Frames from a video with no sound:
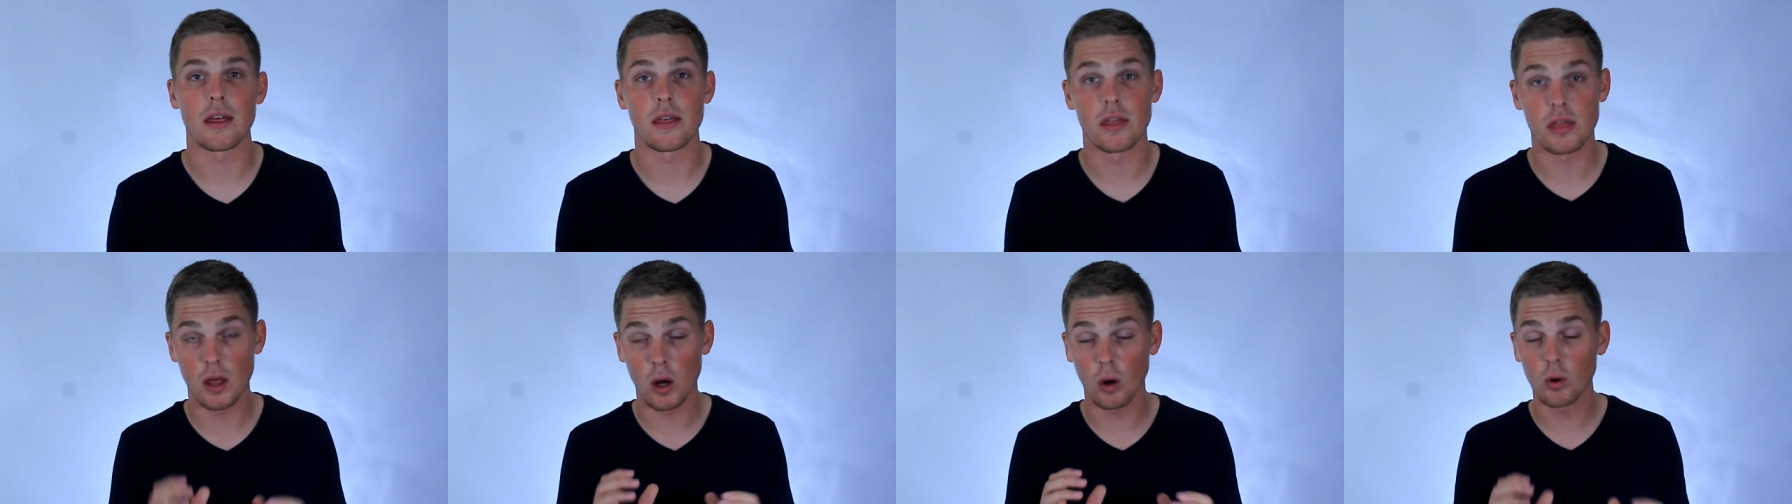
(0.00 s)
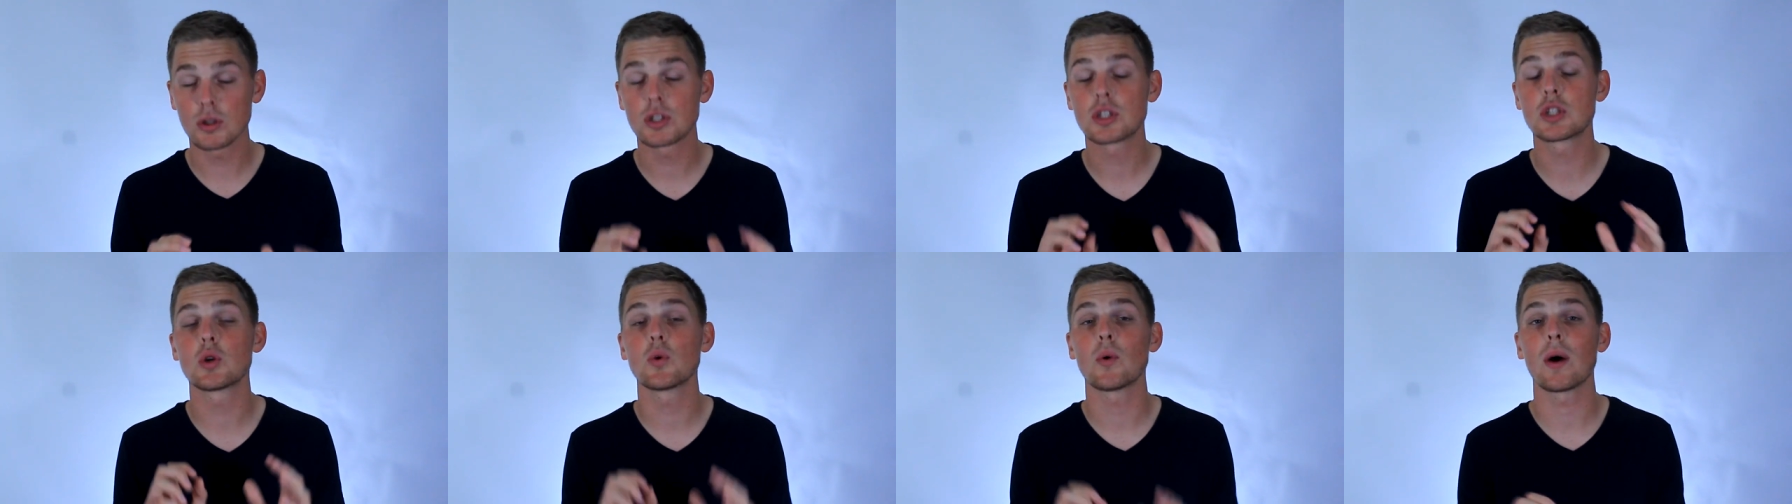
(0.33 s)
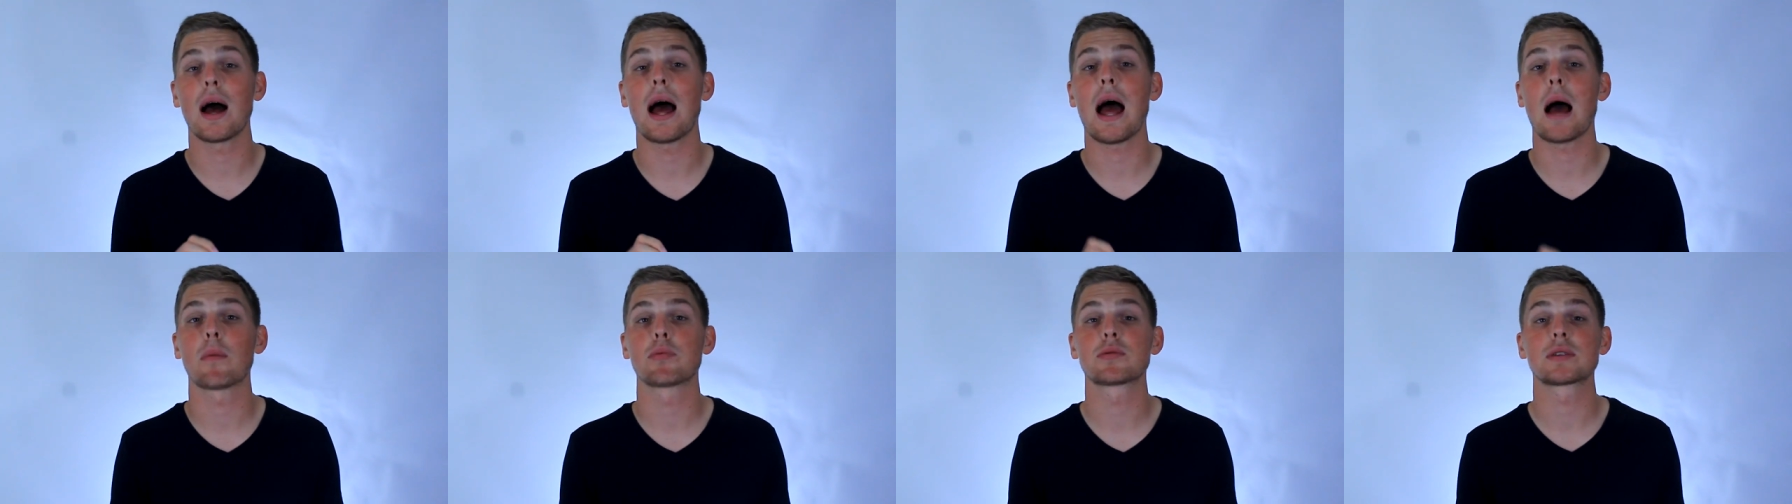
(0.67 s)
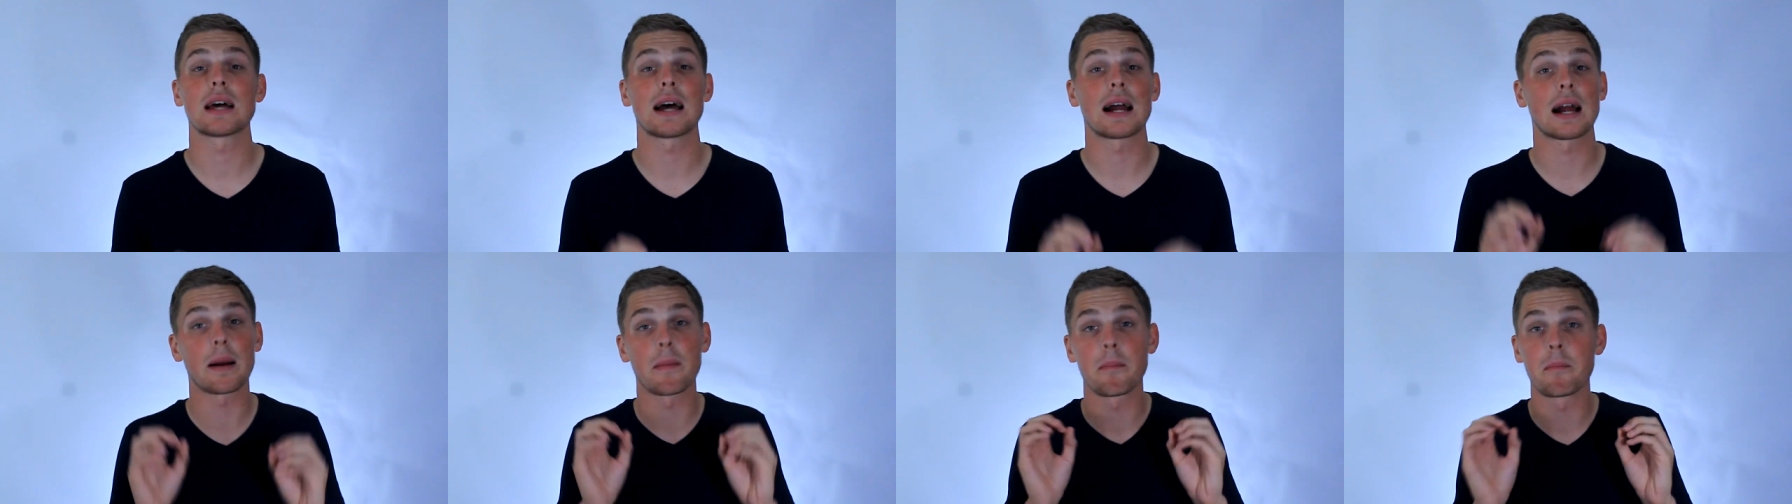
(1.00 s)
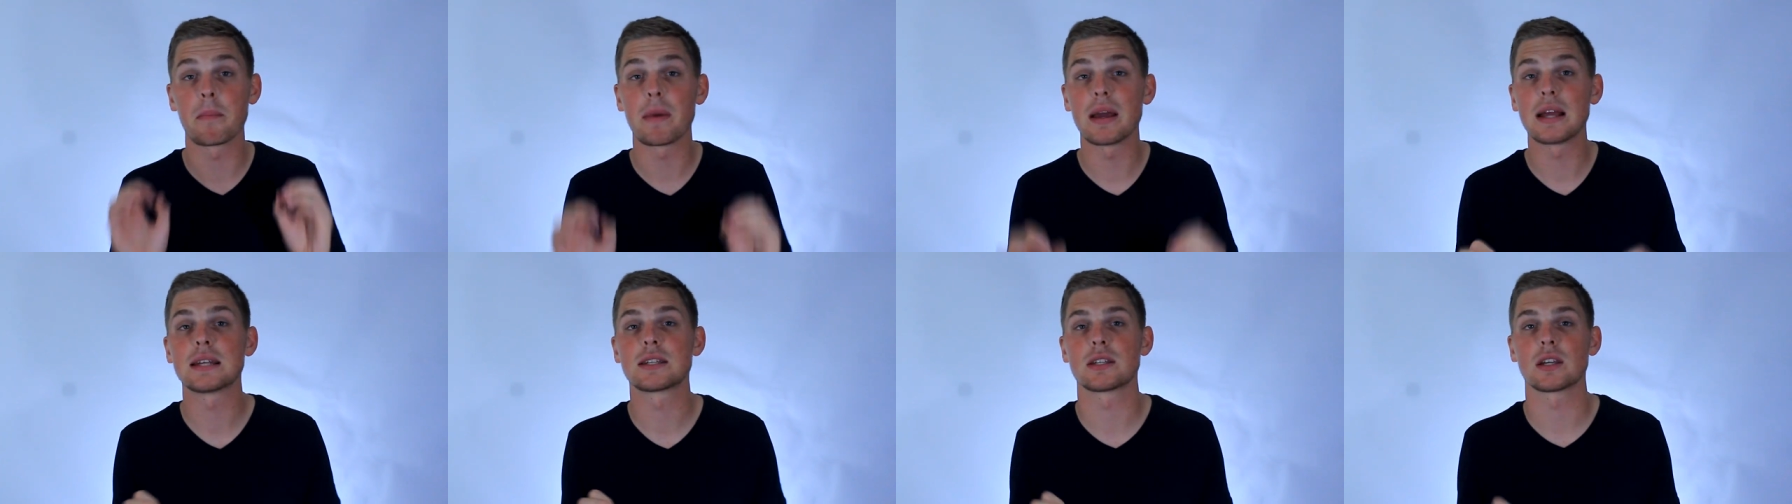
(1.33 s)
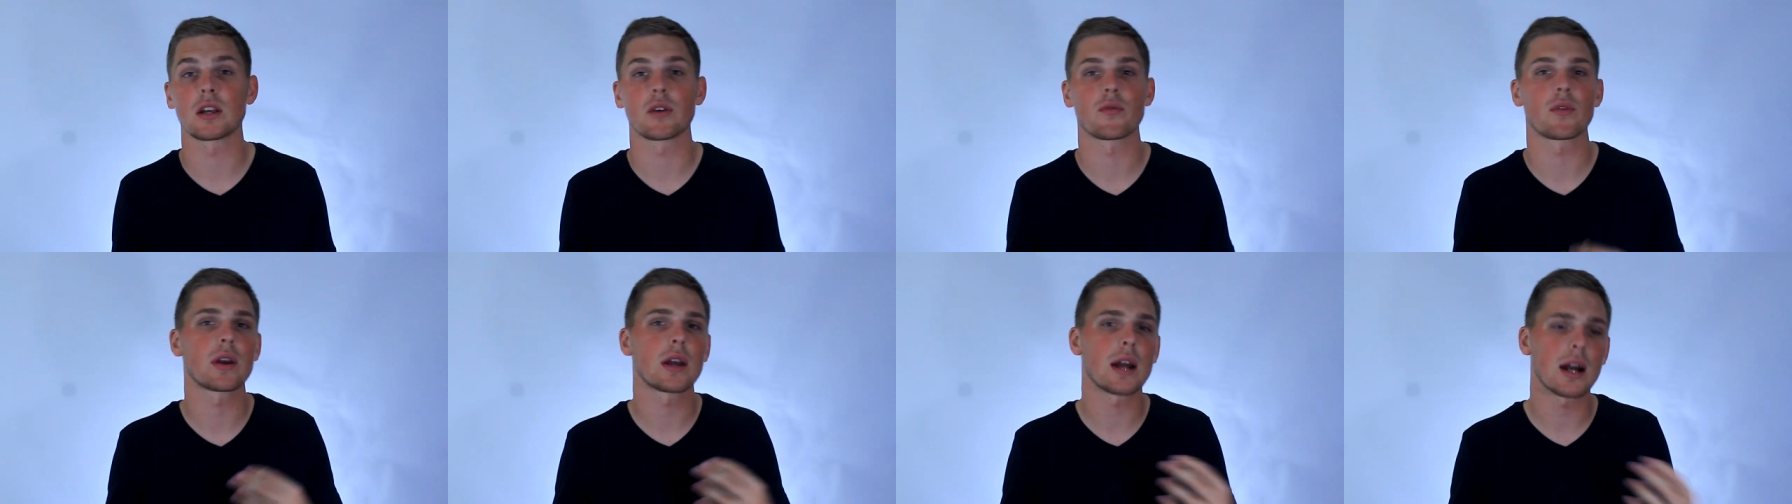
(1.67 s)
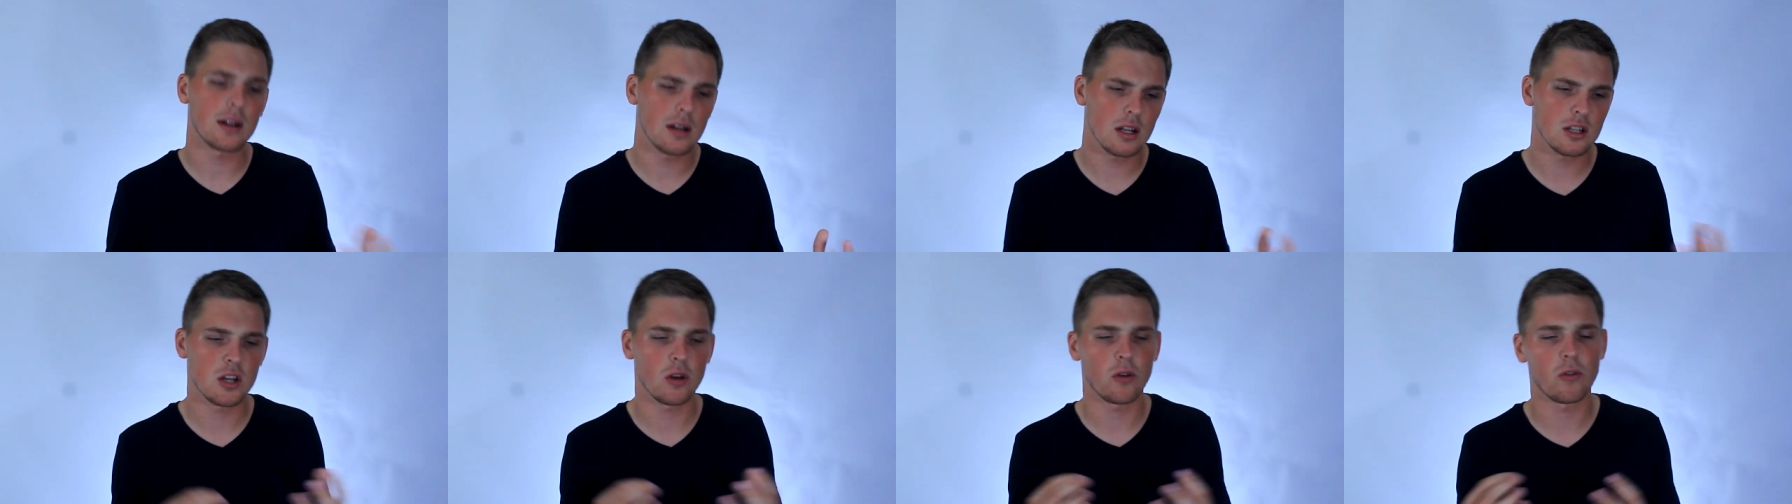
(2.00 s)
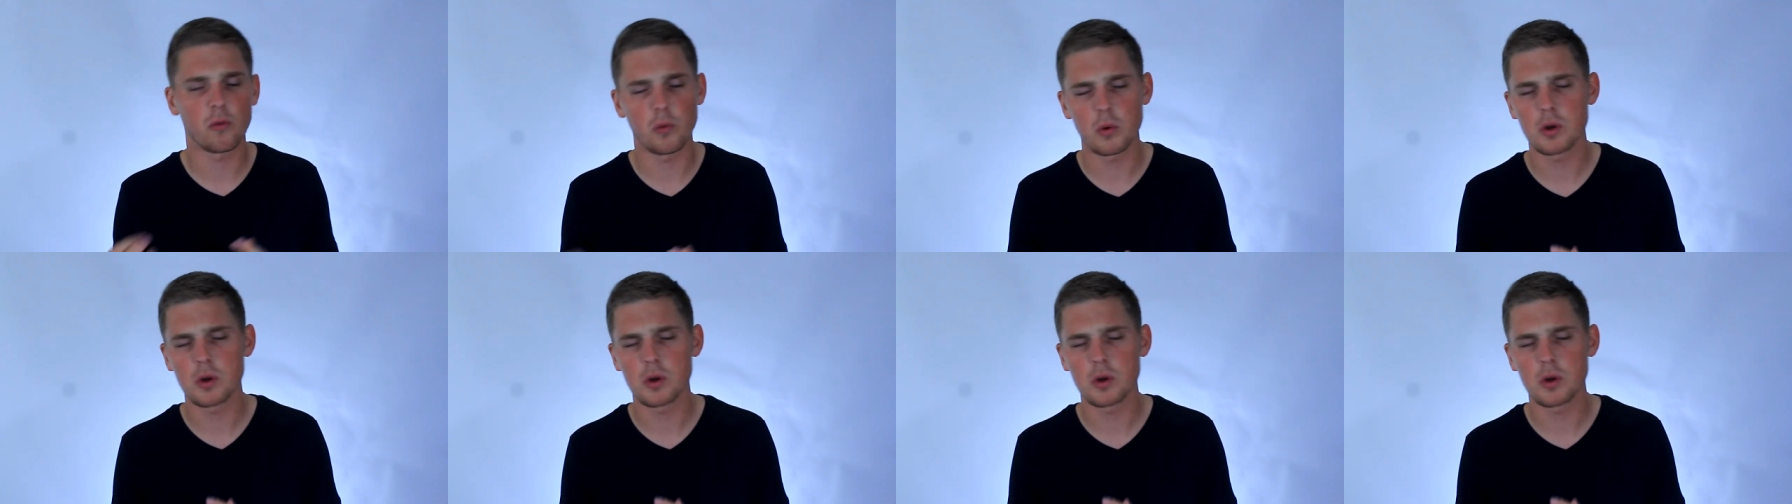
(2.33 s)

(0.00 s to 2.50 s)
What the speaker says: Those two apps are amazing, regardless of